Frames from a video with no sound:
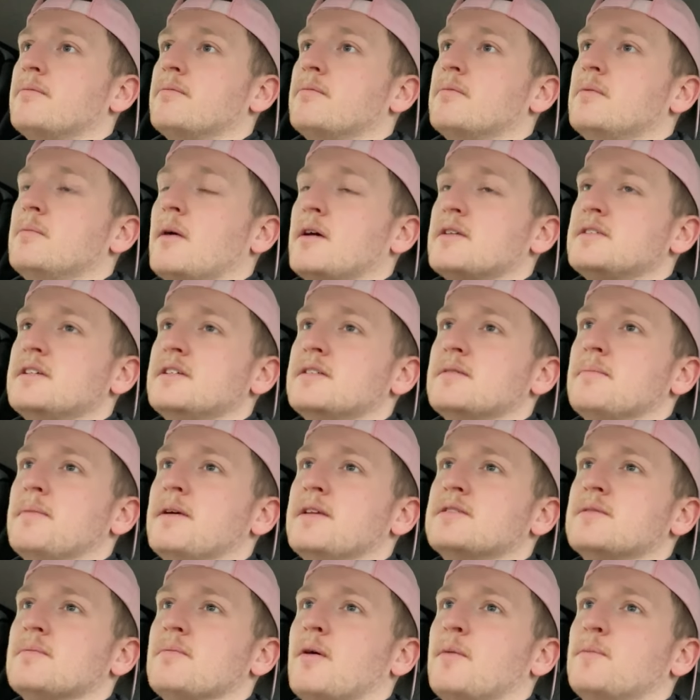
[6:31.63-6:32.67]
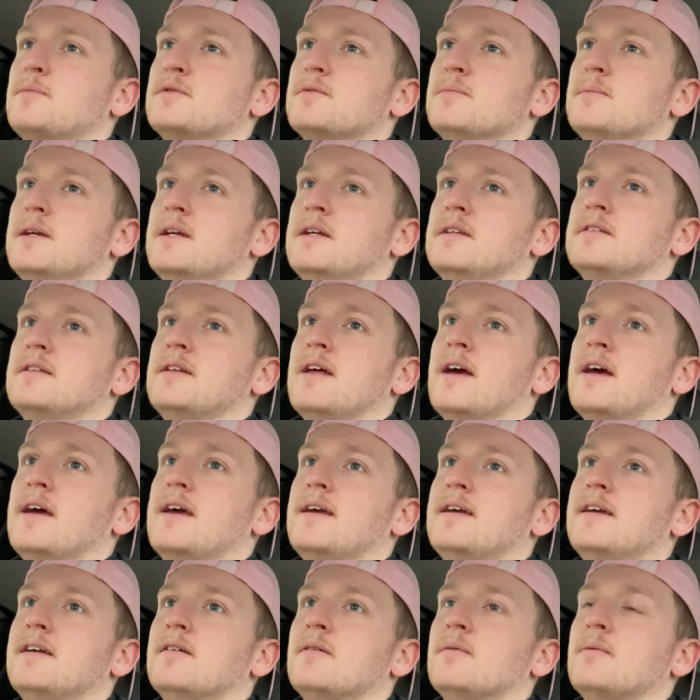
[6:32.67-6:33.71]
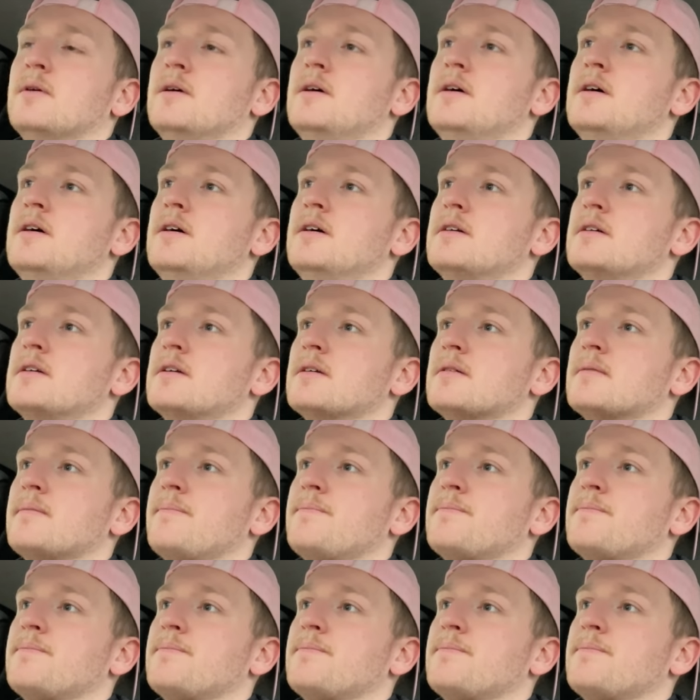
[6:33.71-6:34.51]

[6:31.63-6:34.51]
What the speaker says: You might see some bits and bobs of me today at work.